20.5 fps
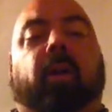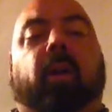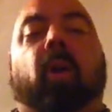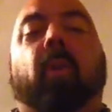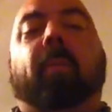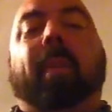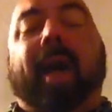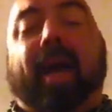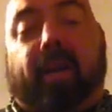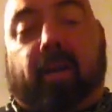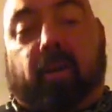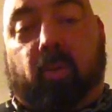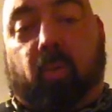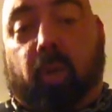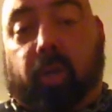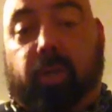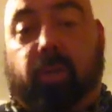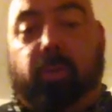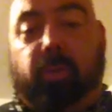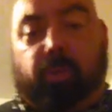No matter
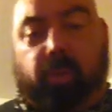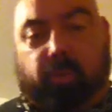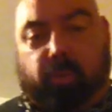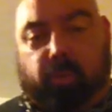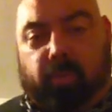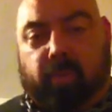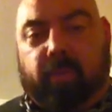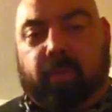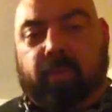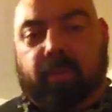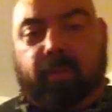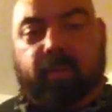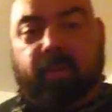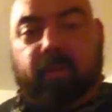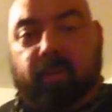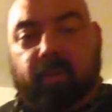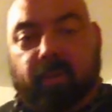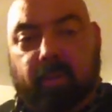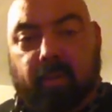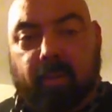what you do,
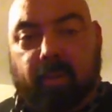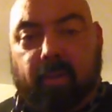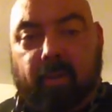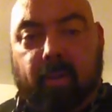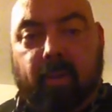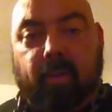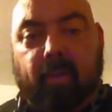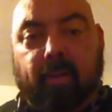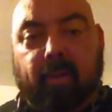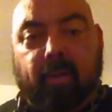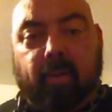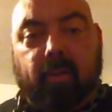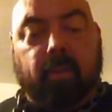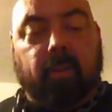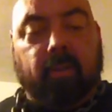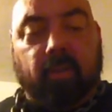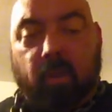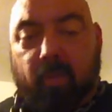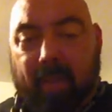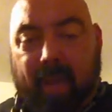
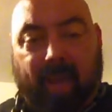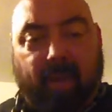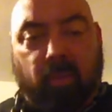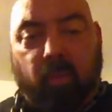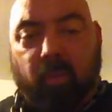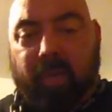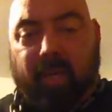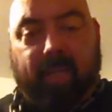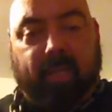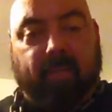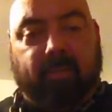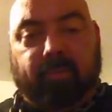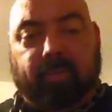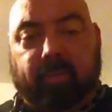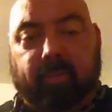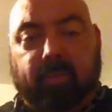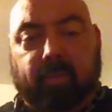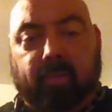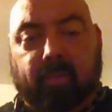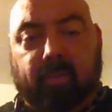no matter what it
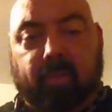is,